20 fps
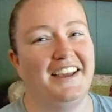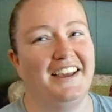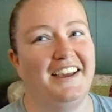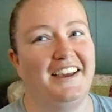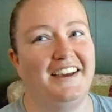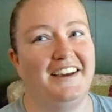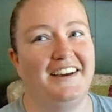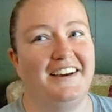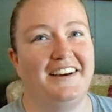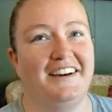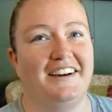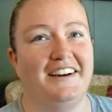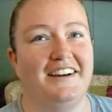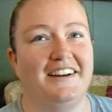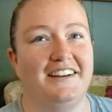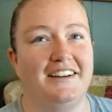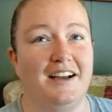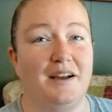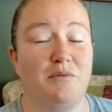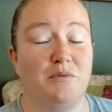
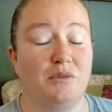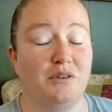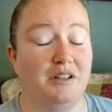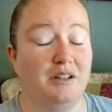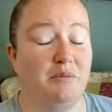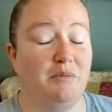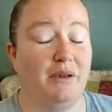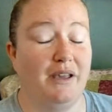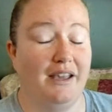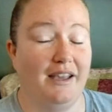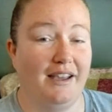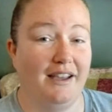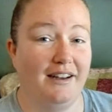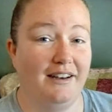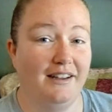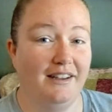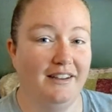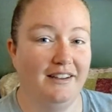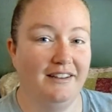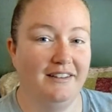I'm really
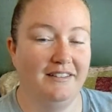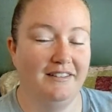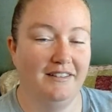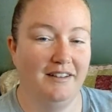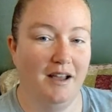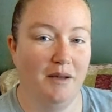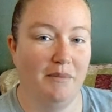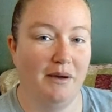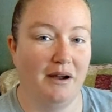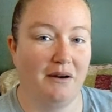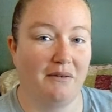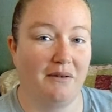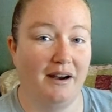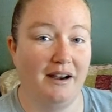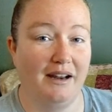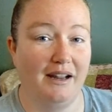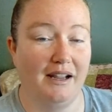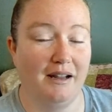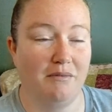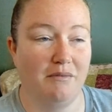bad about
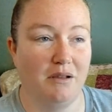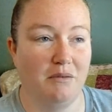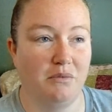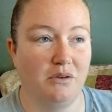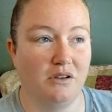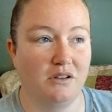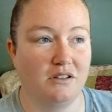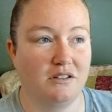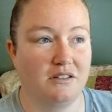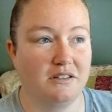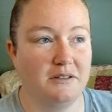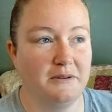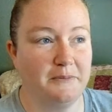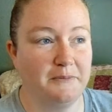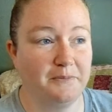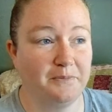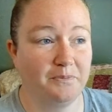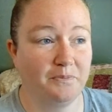writing in my books,